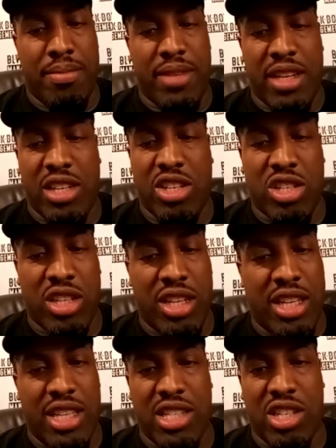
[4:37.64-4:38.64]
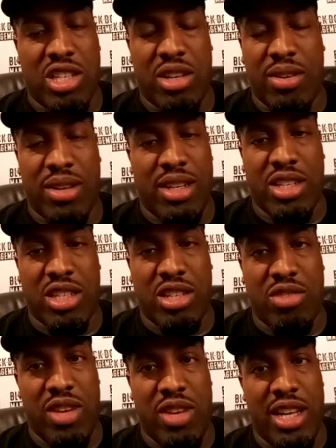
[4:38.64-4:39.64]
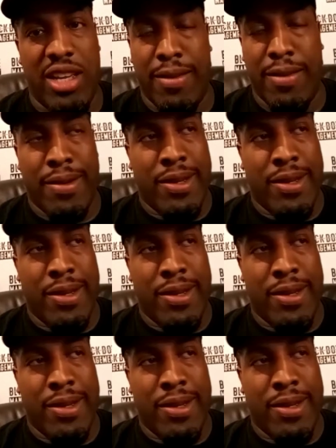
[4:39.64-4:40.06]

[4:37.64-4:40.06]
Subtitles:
It's just a really